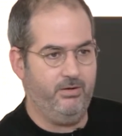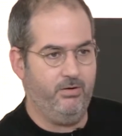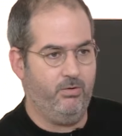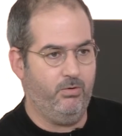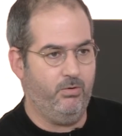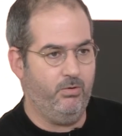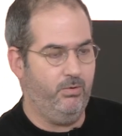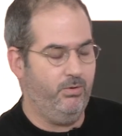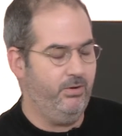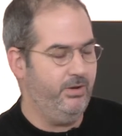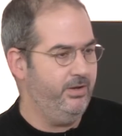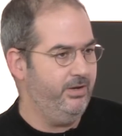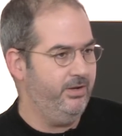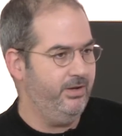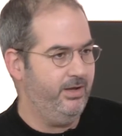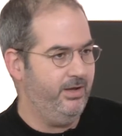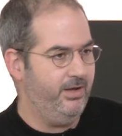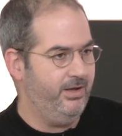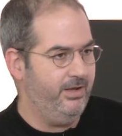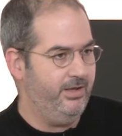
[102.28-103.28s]
or
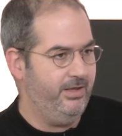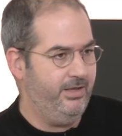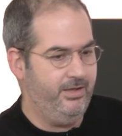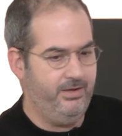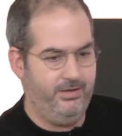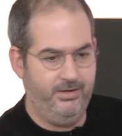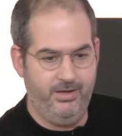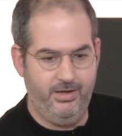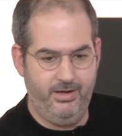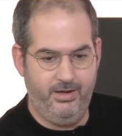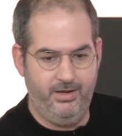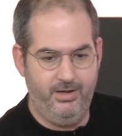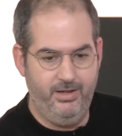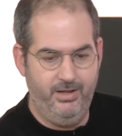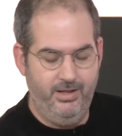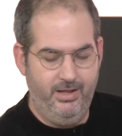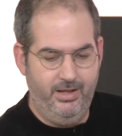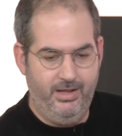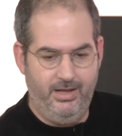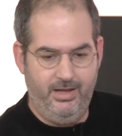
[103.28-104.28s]
in
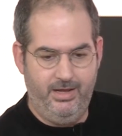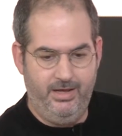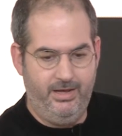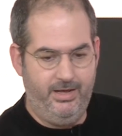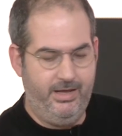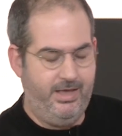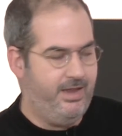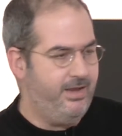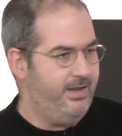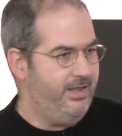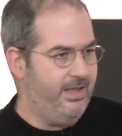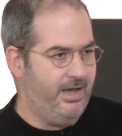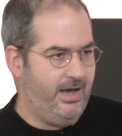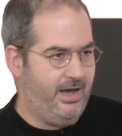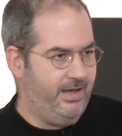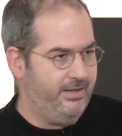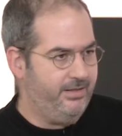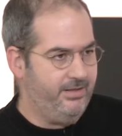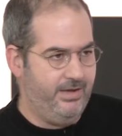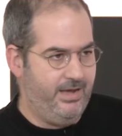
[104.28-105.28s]
any
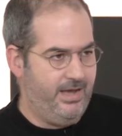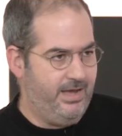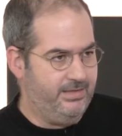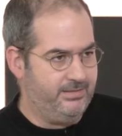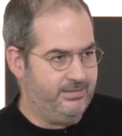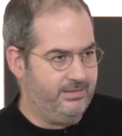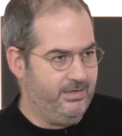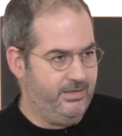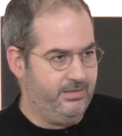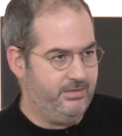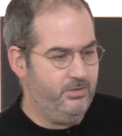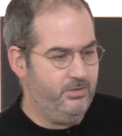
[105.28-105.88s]
other asset,